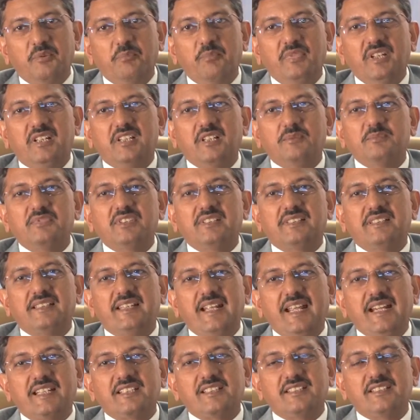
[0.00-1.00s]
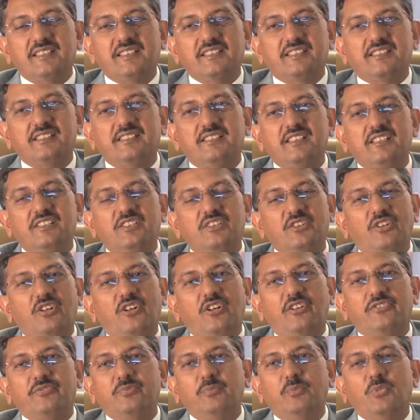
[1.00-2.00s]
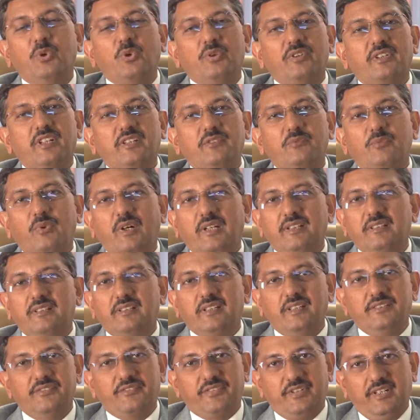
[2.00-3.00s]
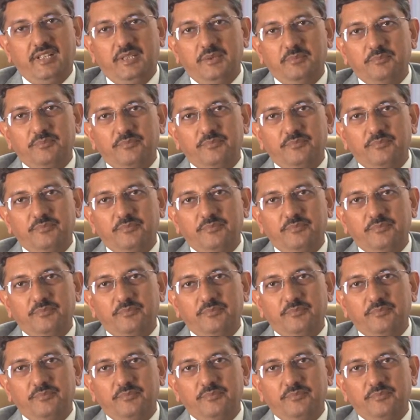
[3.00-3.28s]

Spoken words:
becomes a tax resident of more than one country.